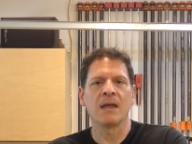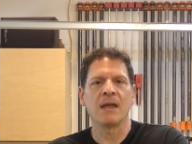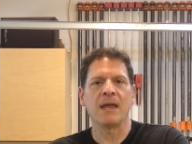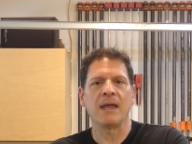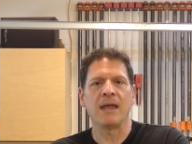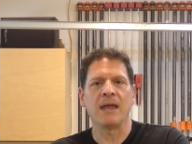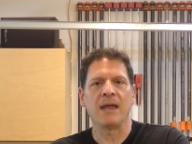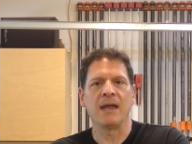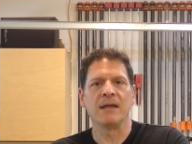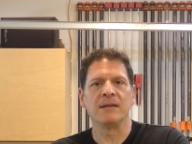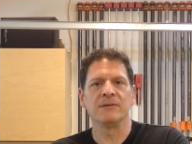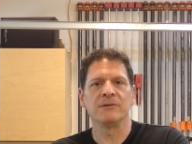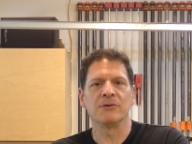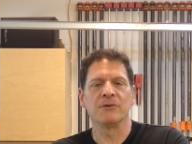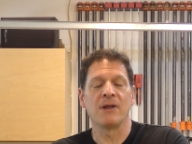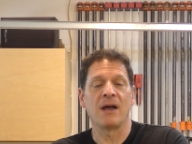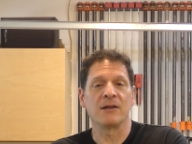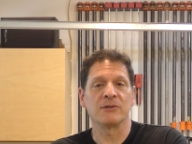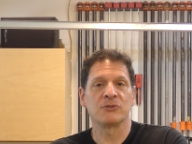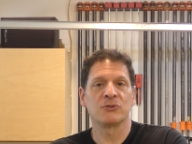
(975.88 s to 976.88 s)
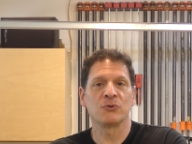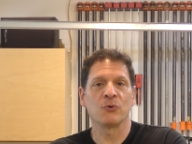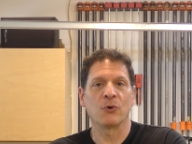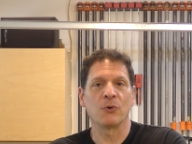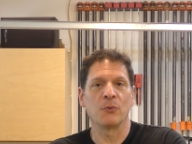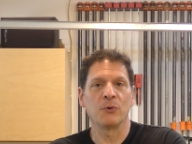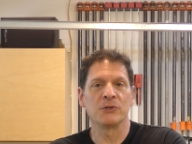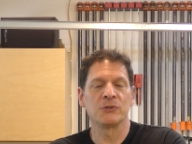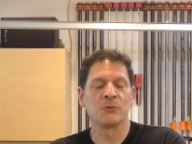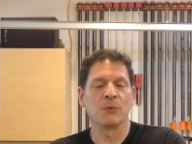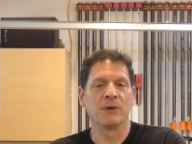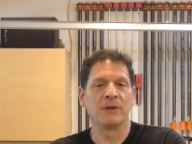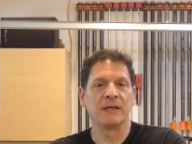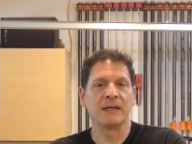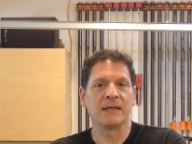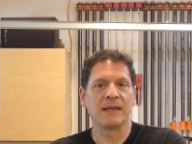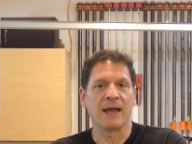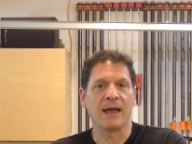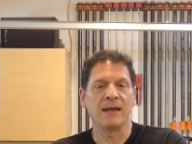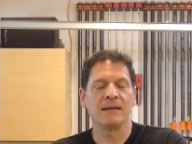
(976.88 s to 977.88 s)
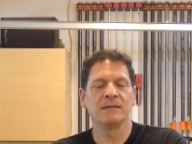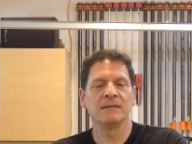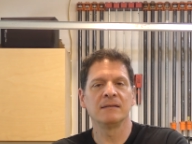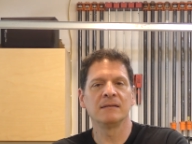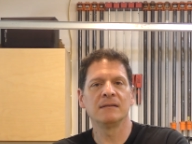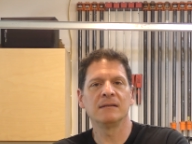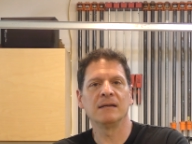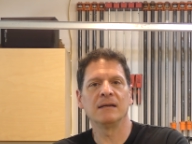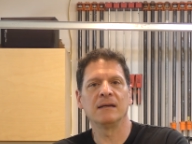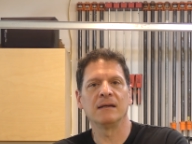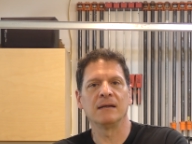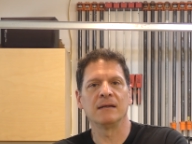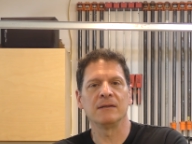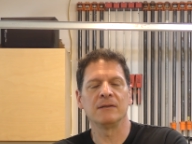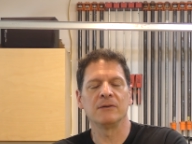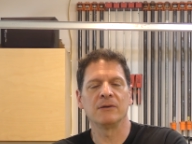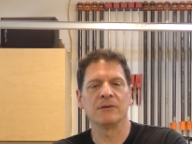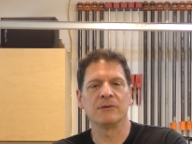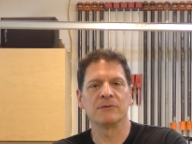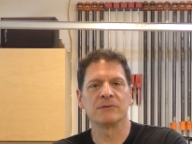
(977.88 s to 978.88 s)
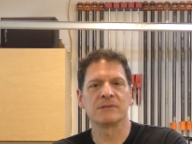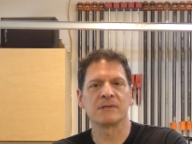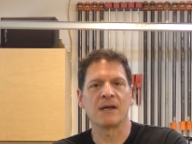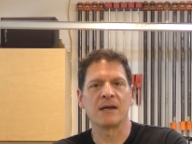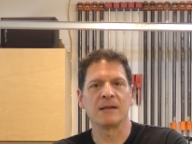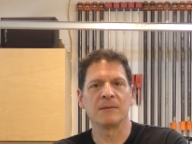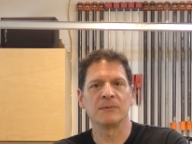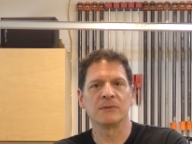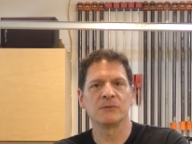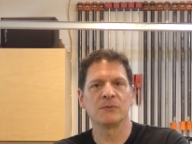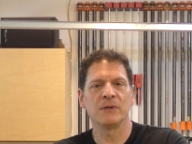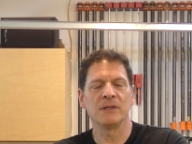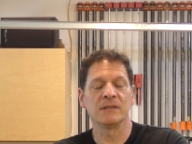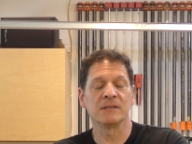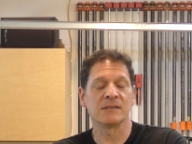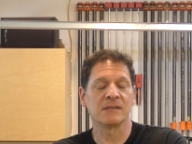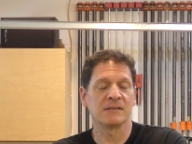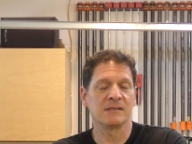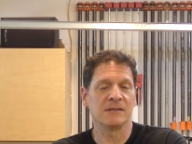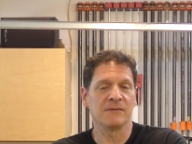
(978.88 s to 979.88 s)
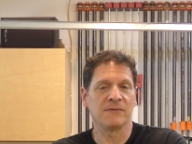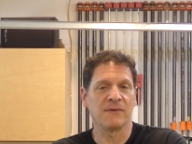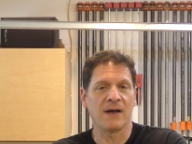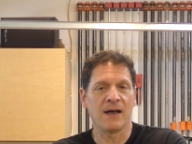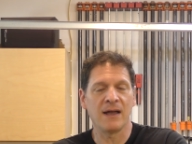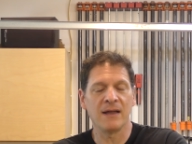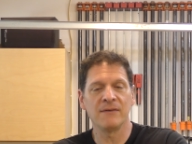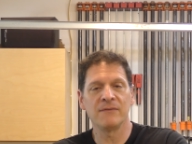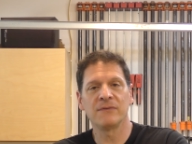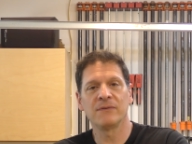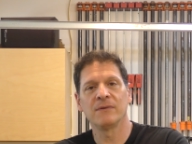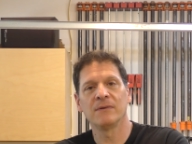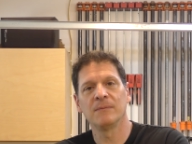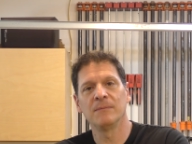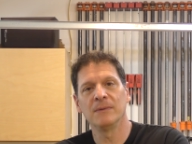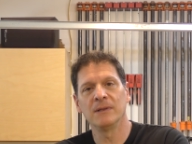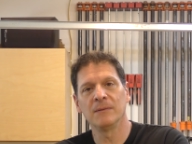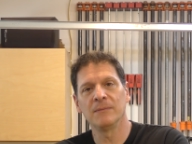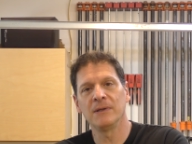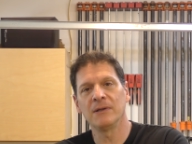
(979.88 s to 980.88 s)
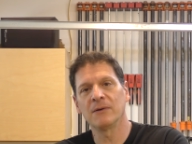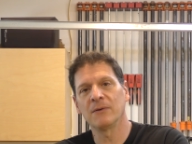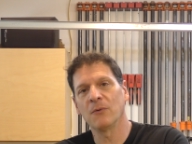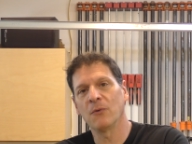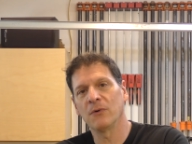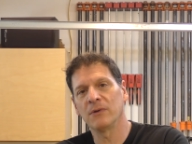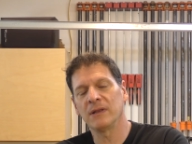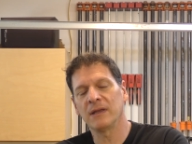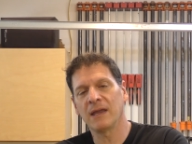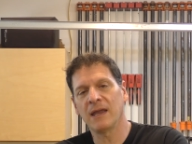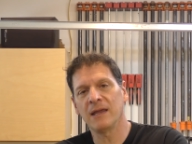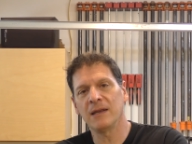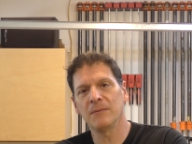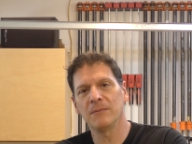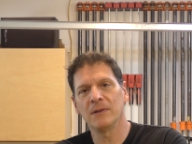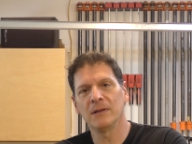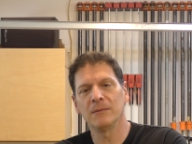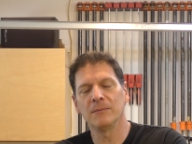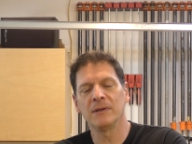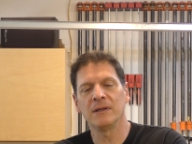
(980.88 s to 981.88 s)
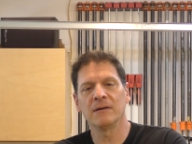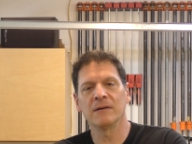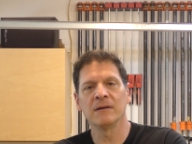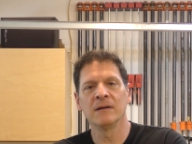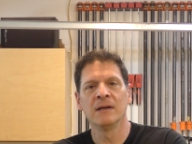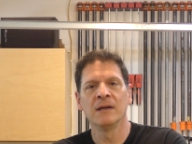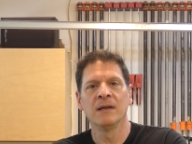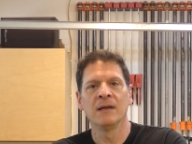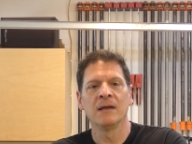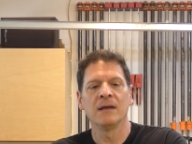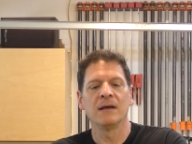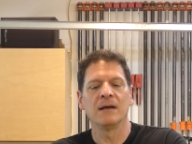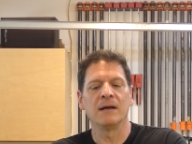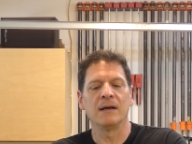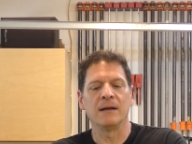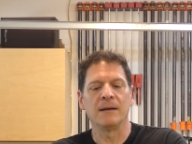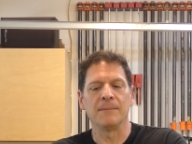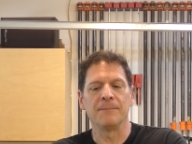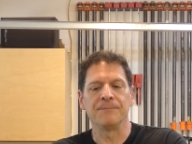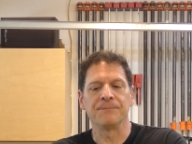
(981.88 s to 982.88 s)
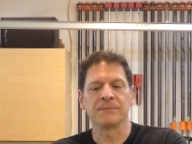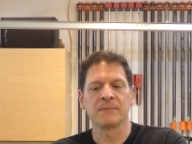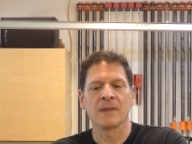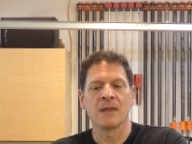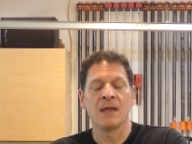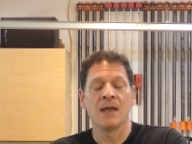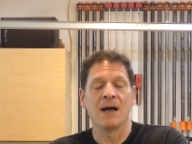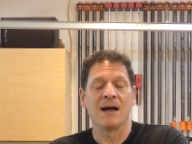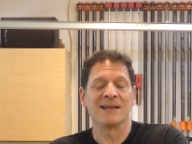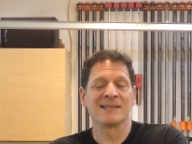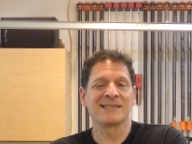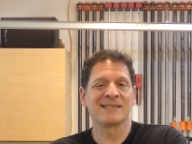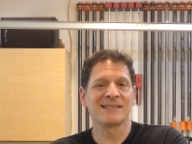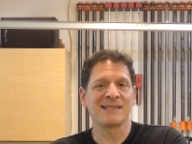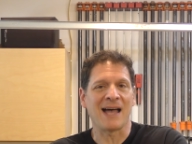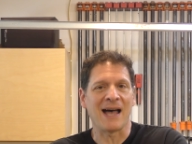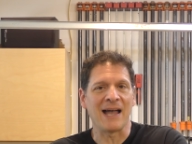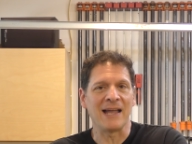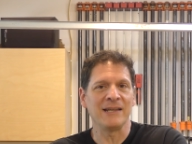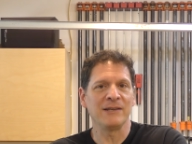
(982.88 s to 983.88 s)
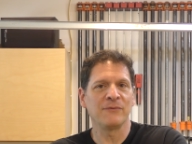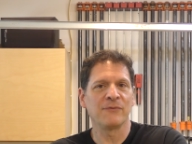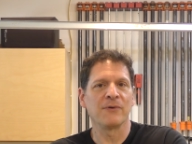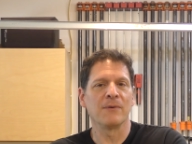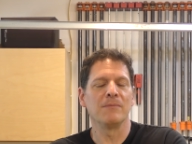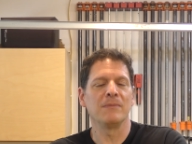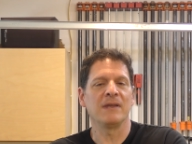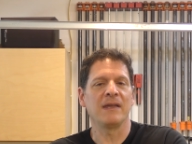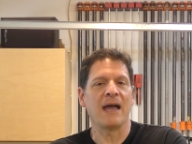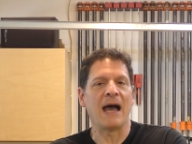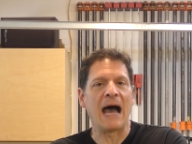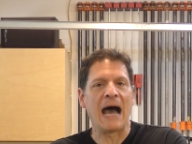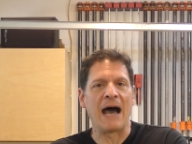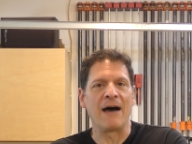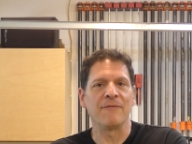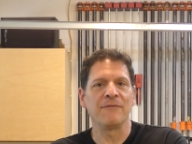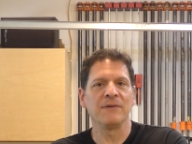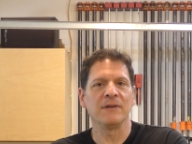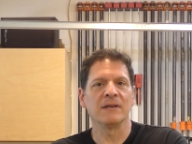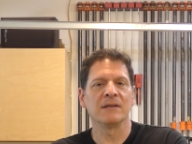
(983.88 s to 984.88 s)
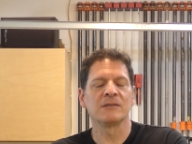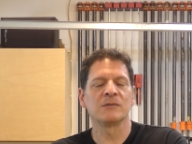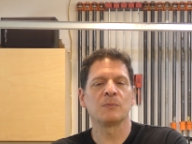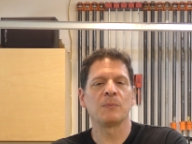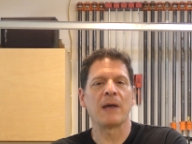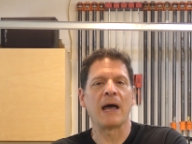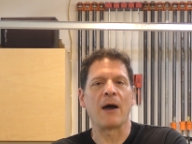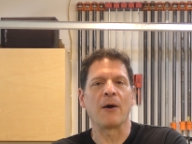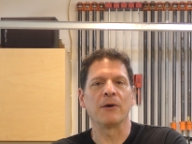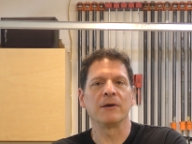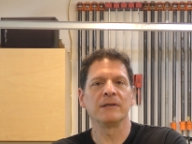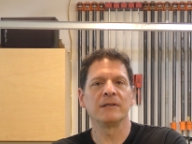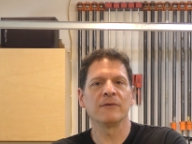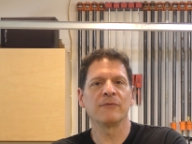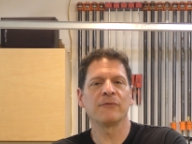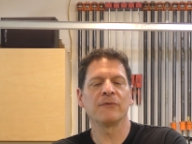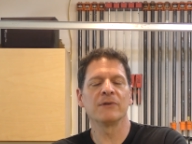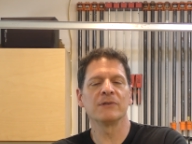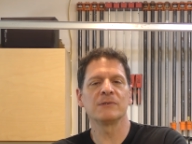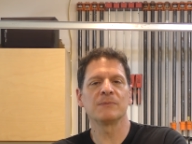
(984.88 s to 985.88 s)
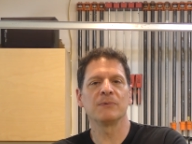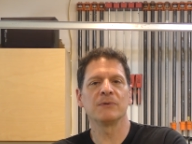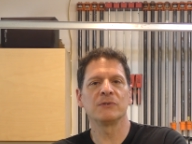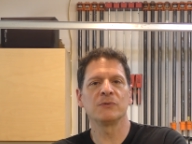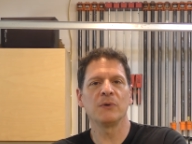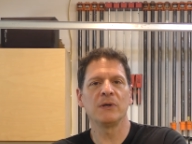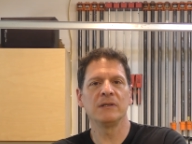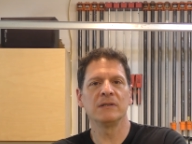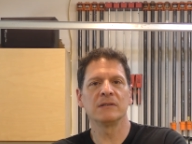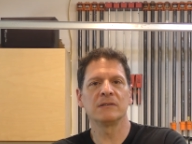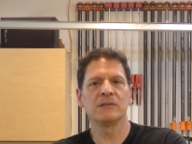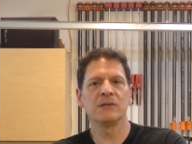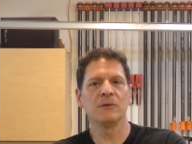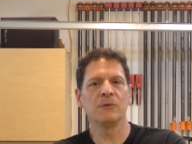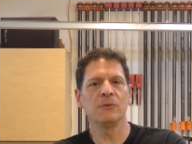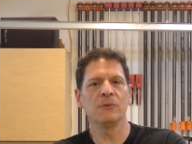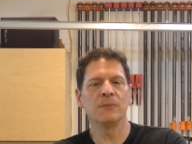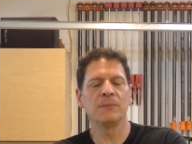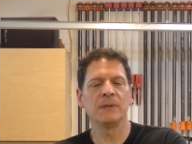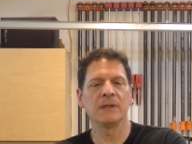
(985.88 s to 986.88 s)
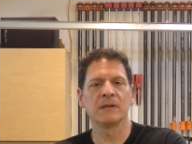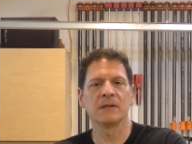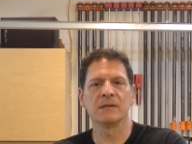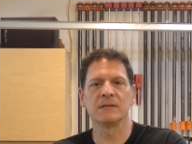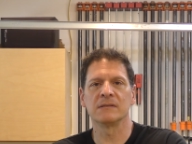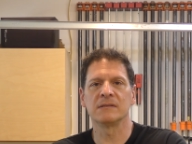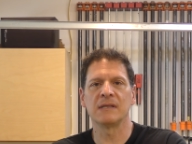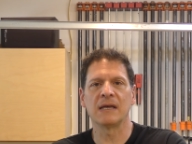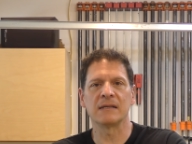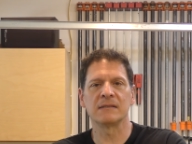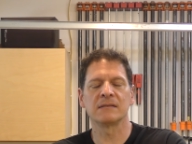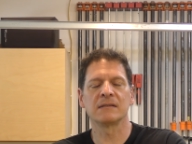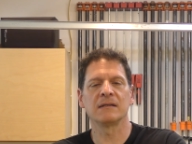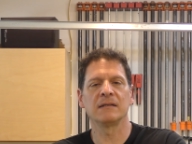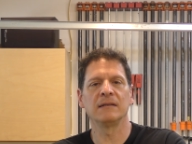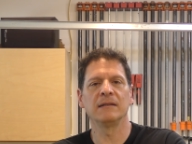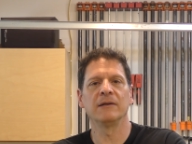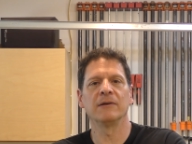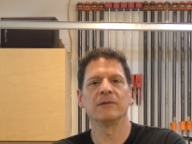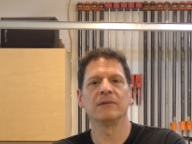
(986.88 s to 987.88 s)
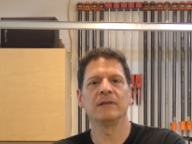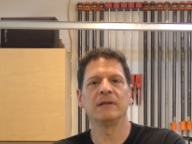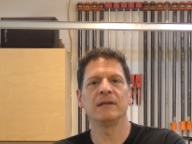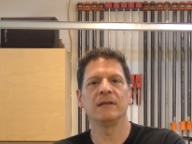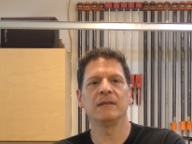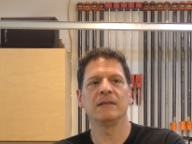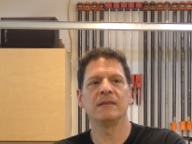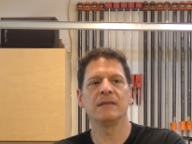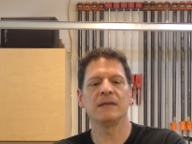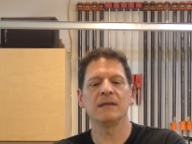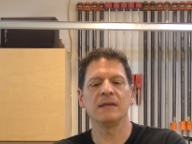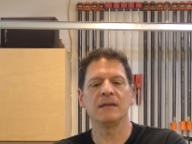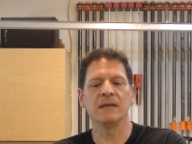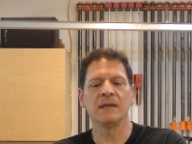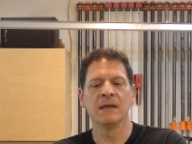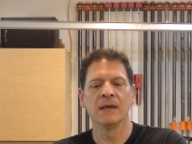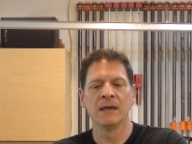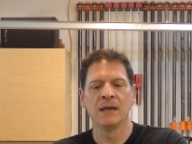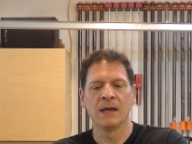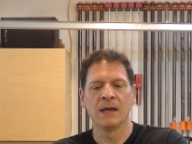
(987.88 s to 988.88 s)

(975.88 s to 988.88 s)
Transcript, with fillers: and you're not sure which one to get, uh, you know, you're deciding between the 65 millimeter or the 80 millimeter, um, aside from the obvious power difference between the two, because that's clearly